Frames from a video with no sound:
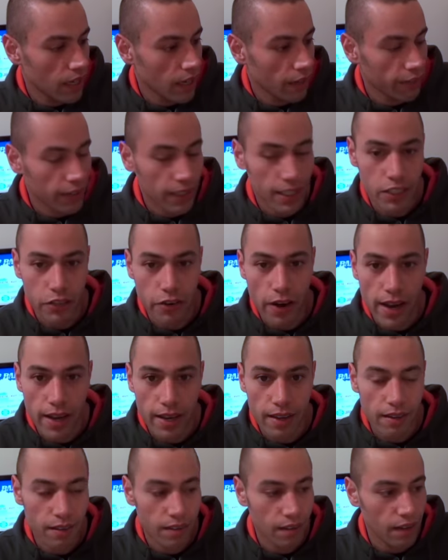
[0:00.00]
I think it's
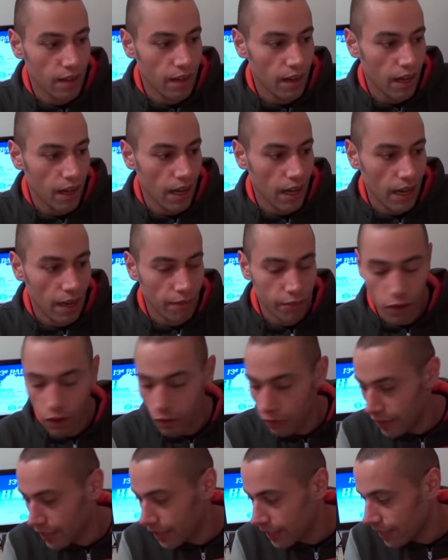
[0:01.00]
great. I've
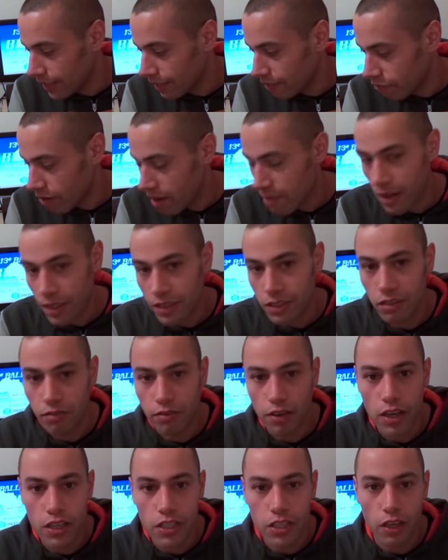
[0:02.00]
got the remastered
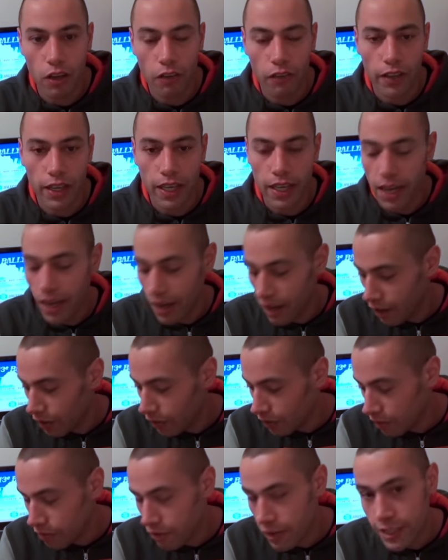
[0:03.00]
version on the
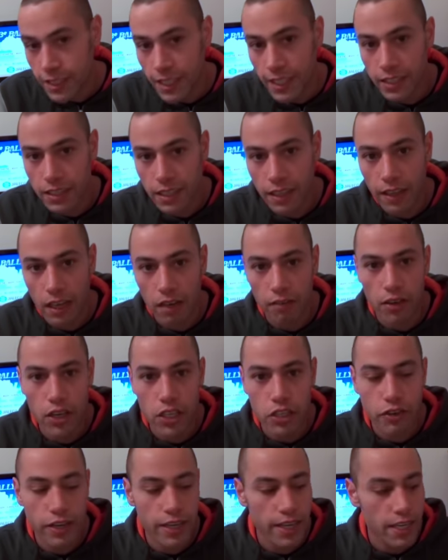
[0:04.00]
360, the
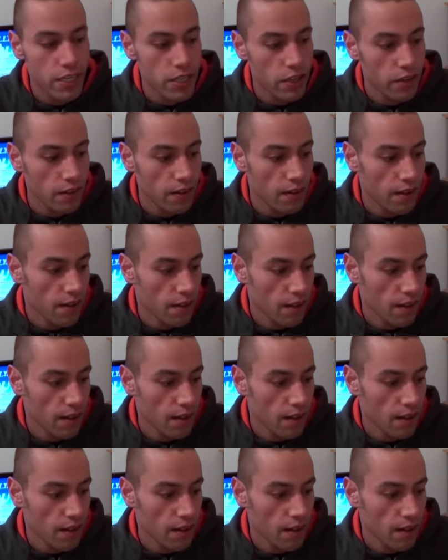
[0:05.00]
Anniversary Edition.